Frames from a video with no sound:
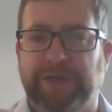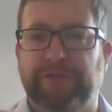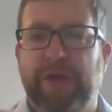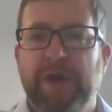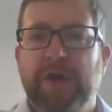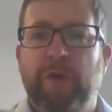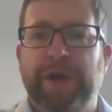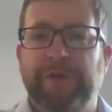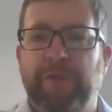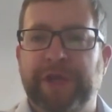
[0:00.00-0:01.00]
It's
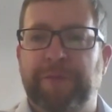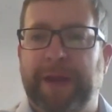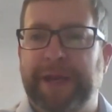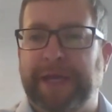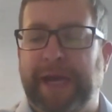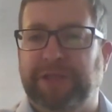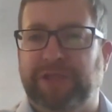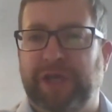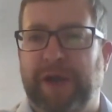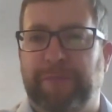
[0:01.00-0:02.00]
when you're playing
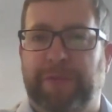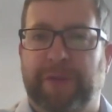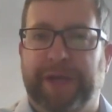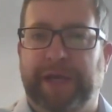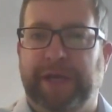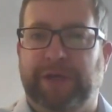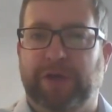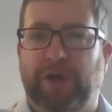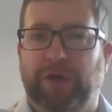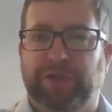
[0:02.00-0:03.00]
against a Premier League
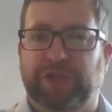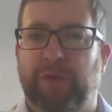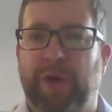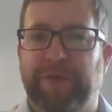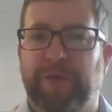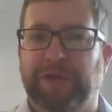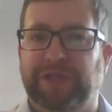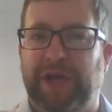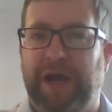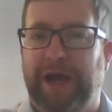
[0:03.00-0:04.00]
under 21
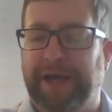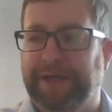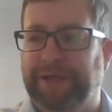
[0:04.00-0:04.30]
side,